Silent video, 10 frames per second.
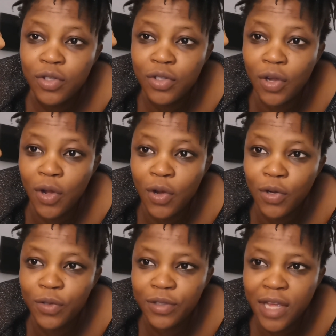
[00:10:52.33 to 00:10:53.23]

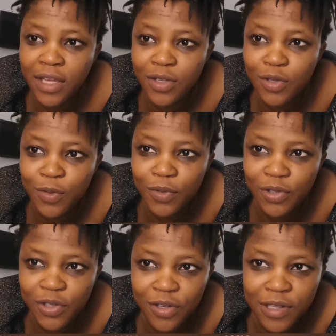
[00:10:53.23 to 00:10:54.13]
So thank you so
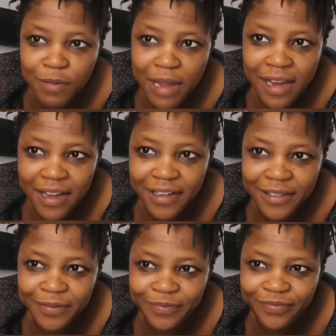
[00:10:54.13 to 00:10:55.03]
much. You don't see my leg.
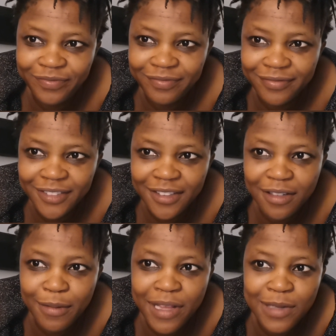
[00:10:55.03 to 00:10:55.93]

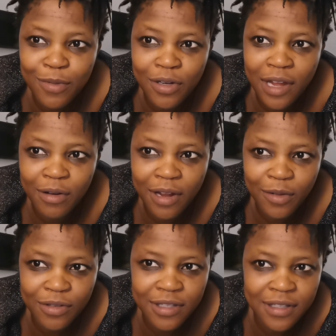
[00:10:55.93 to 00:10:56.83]
Remain small now. Now
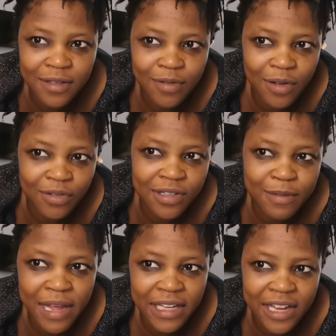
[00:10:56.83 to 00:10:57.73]
go see
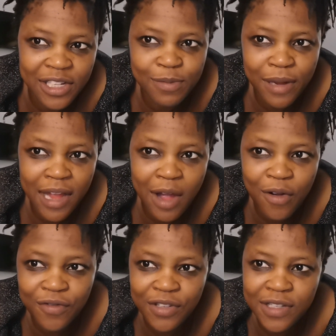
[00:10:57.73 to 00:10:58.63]
my nyash. Make I
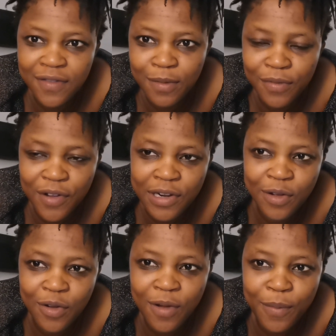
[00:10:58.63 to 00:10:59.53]
off this phone before
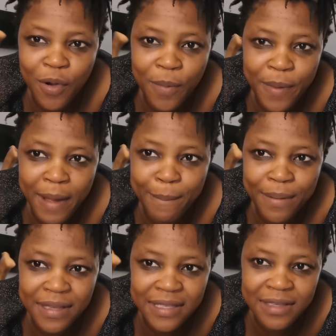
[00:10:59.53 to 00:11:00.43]
now come copy and
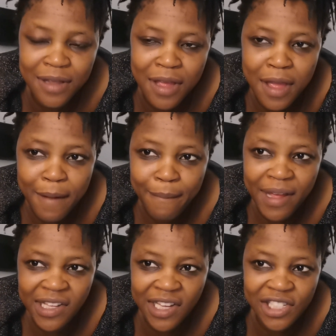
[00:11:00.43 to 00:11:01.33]
paste
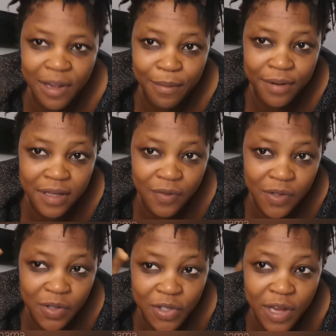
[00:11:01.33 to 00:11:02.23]
my nyash and breast for
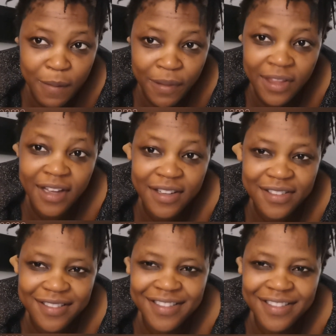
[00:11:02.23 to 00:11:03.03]
social media.